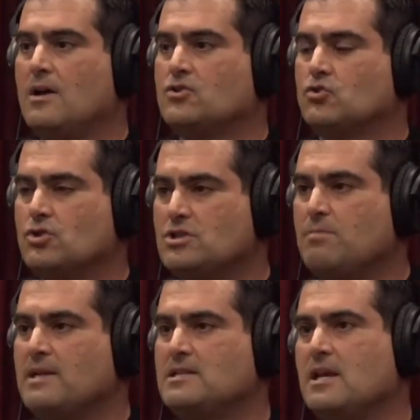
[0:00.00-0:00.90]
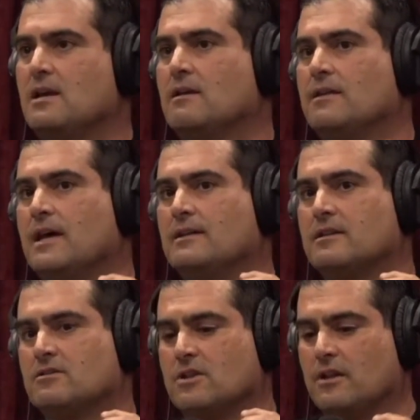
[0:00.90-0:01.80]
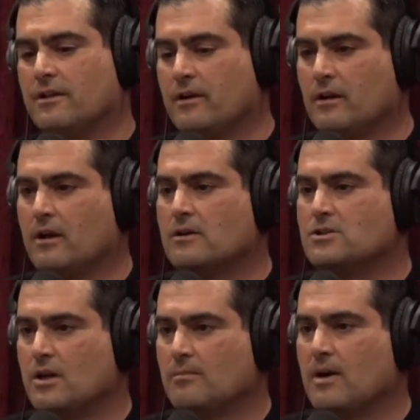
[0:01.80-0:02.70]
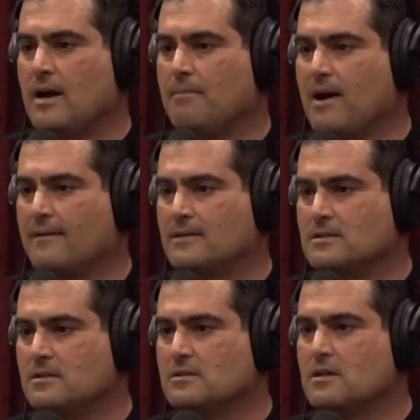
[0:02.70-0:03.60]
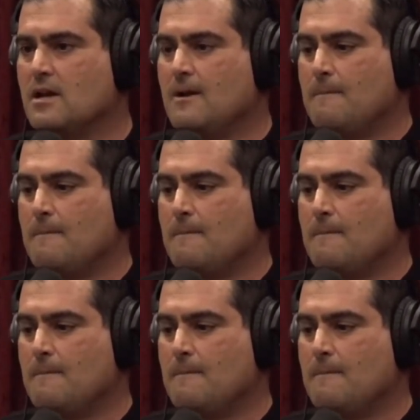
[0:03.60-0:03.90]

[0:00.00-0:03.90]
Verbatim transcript: So just by saying that there's the large number hypothesis,